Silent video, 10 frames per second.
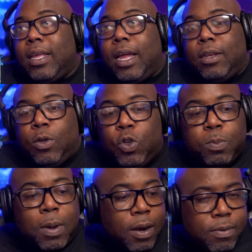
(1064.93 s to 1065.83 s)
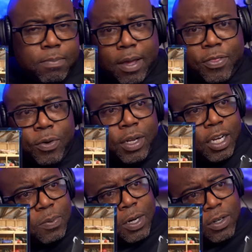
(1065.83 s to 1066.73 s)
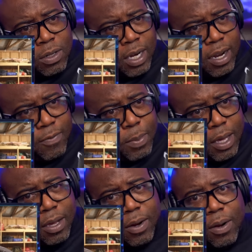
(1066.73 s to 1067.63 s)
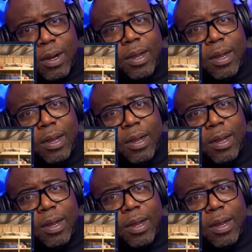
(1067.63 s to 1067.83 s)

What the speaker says: I'd use my 38 special that I have back here.